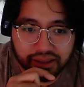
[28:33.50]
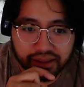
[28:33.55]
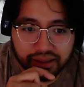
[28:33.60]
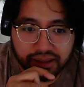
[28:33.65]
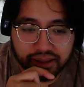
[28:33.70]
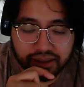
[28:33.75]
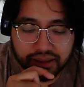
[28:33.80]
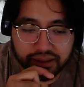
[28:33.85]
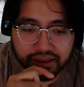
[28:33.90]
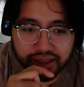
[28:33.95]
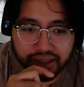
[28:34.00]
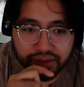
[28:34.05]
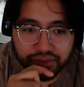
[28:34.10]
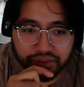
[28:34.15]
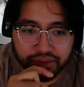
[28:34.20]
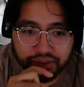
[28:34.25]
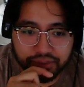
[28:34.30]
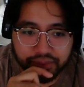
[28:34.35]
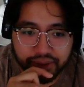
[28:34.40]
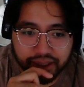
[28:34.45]
Because it
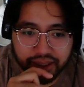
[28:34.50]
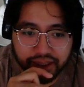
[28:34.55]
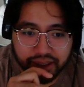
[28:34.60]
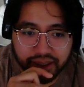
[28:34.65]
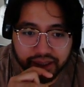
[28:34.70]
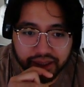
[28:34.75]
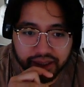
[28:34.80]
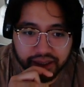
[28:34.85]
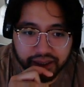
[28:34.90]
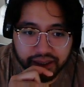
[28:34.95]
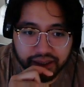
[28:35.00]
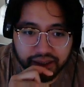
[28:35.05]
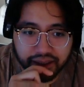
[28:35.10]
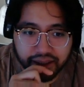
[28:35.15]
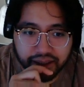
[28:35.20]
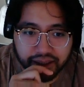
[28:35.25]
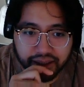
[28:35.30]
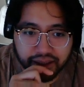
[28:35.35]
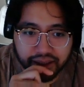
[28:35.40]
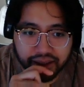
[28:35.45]
would
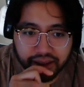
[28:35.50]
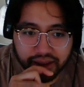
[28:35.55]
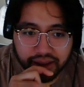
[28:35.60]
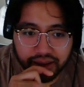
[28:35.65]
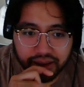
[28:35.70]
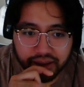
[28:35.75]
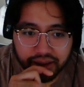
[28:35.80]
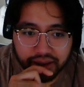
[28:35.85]
be